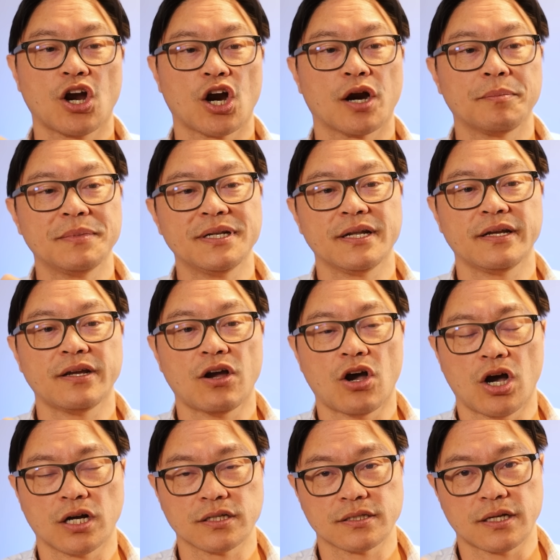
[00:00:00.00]
carbon
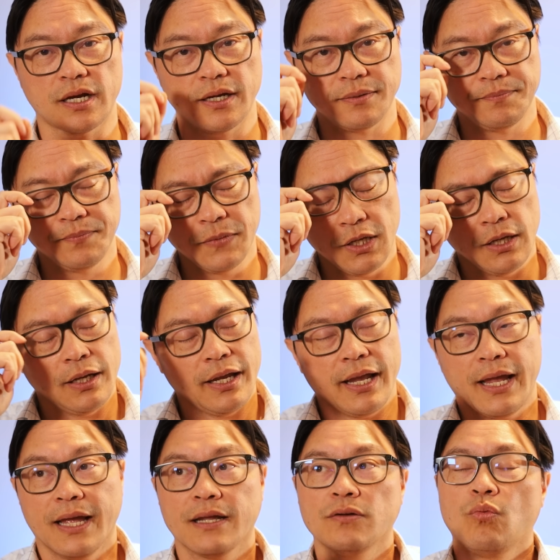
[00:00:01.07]
dioxide.
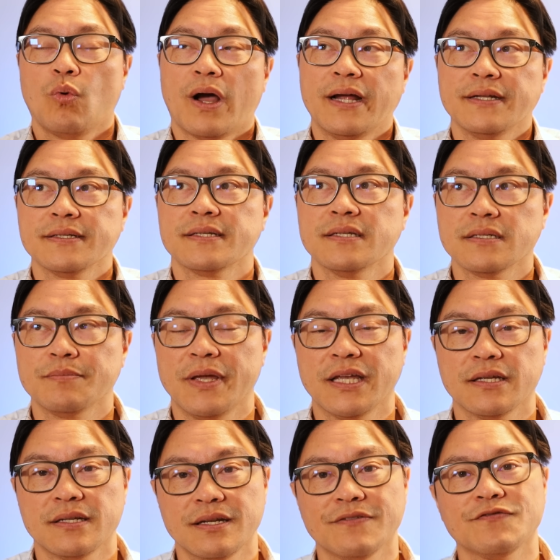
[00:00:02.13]
And why does this
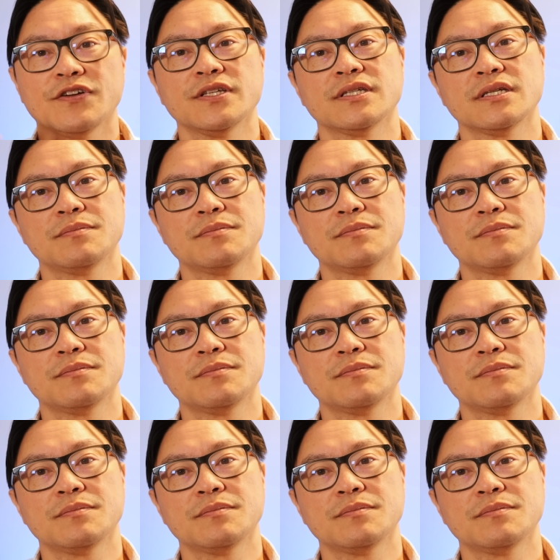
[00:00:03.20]
make a difference?